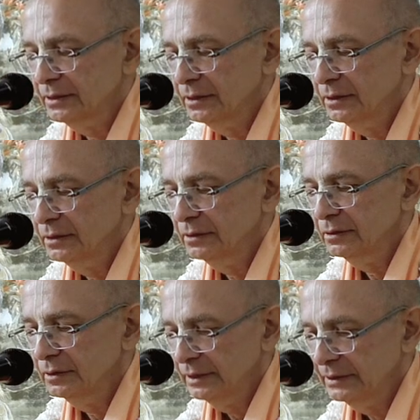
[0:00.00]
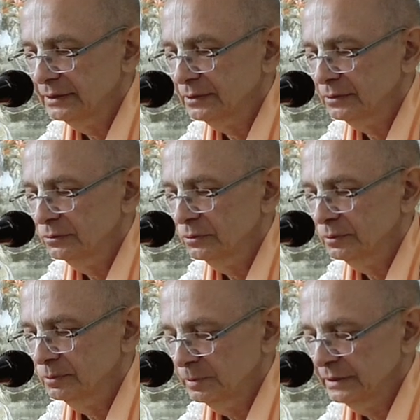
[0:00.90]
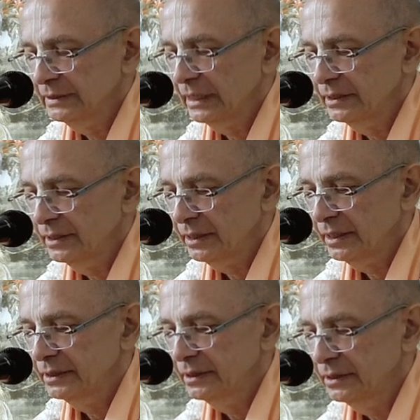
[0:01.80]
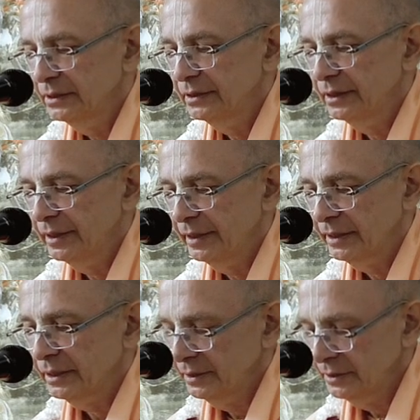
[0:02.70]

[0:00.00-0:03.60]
uh, yes, you are exactly right. The intele